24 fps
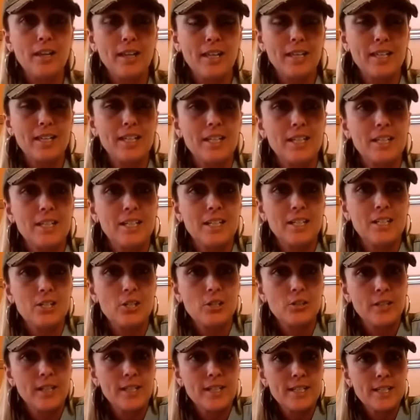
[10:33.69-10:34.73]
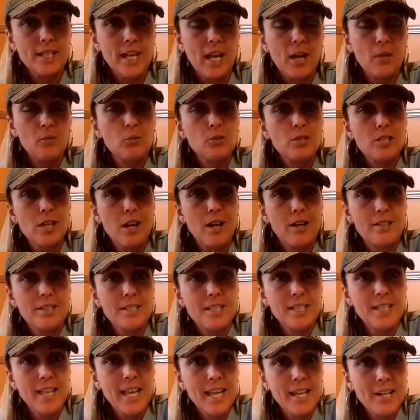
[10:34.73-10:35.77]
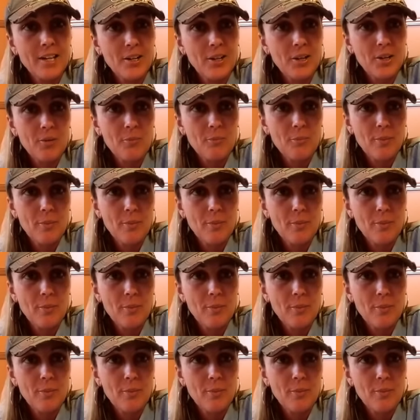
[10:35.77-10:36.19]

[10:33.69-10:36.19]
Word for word: And until next time, we'll talk to you later.